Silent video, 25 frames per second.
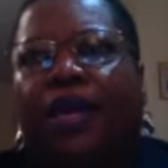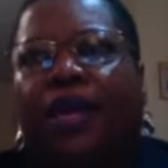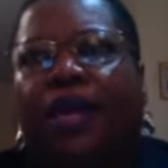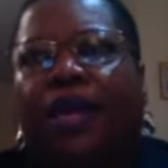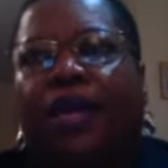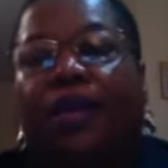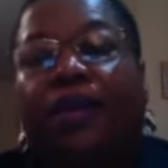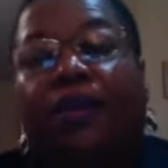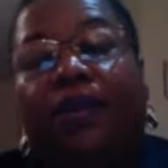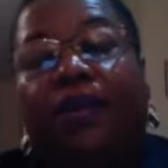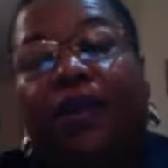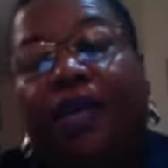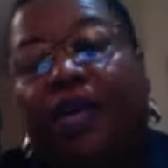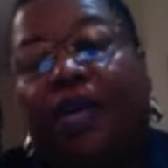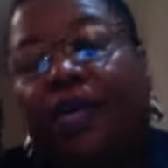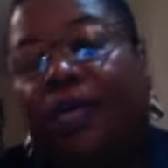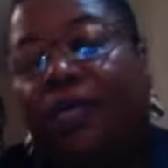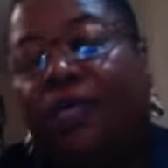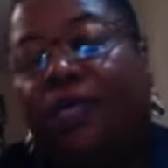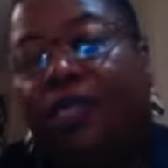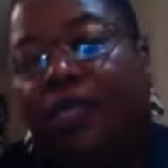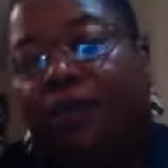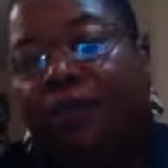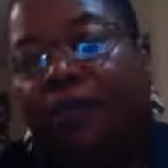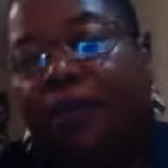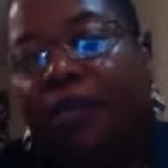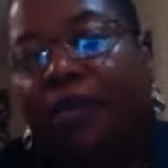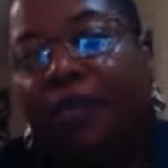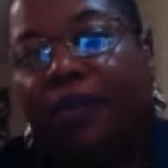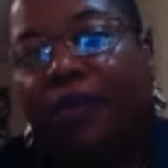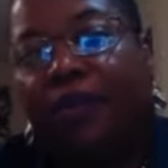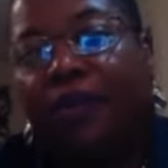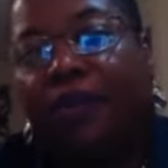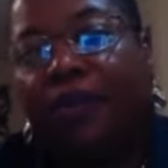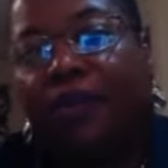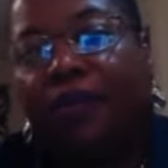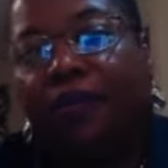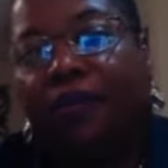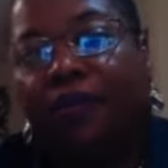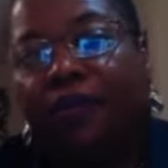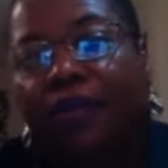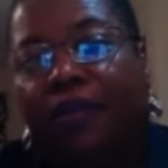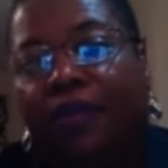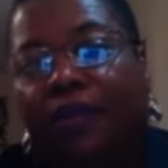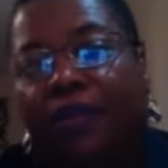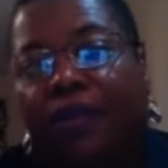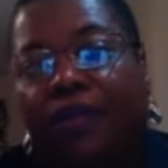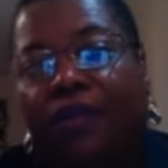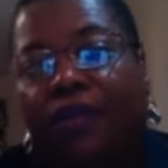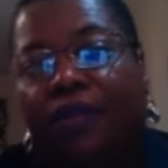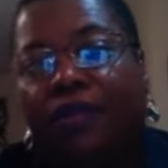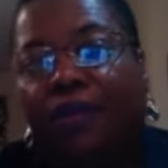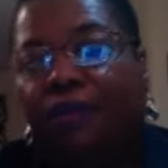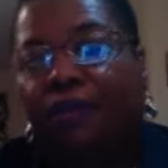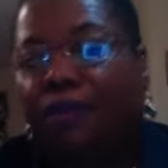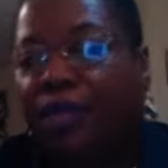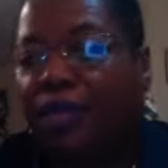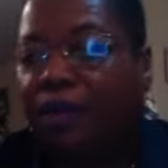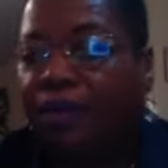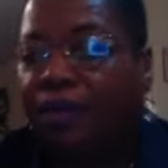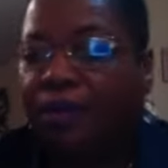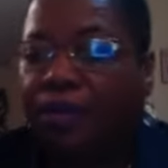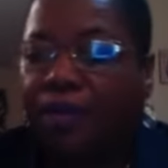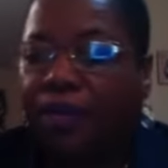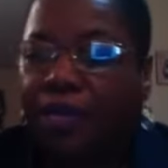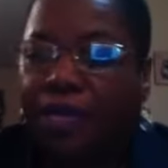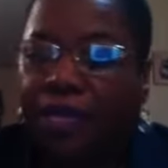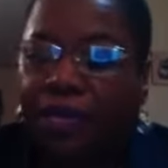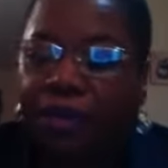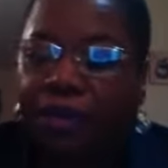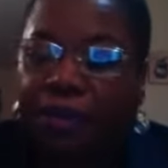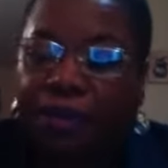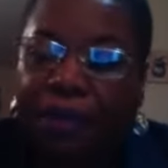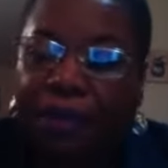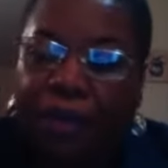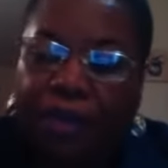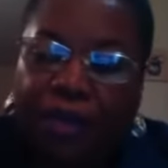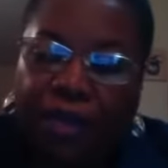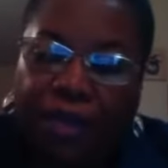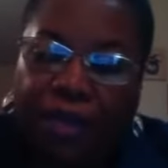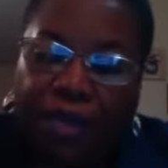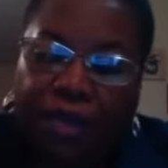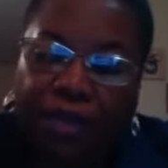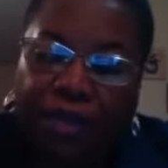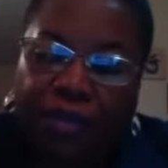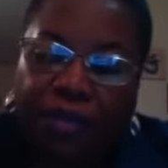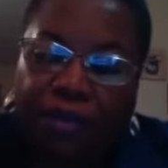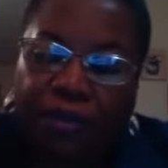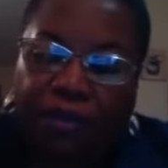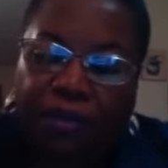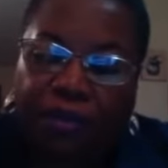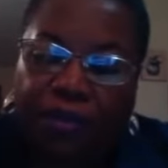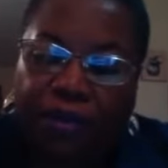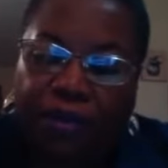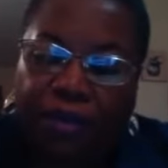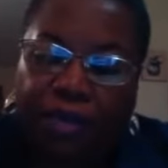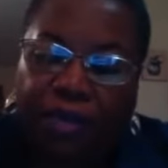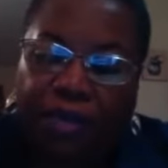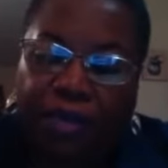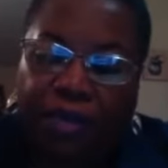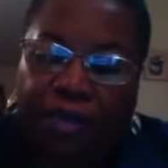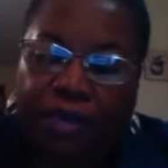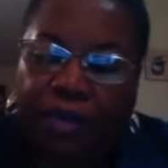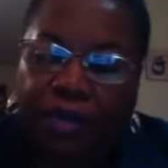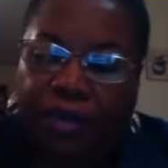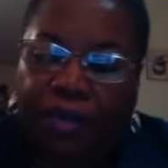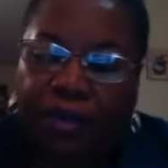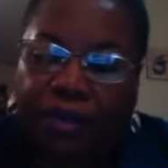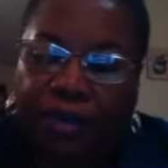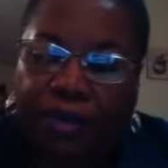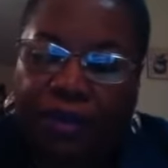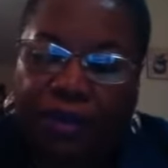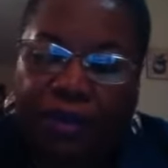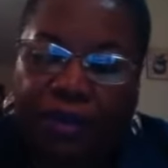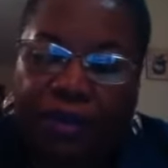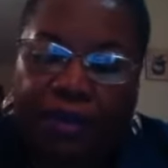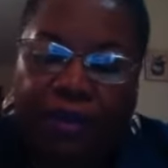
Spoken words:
and you kind of just put it off. Sometimes we like to put things over in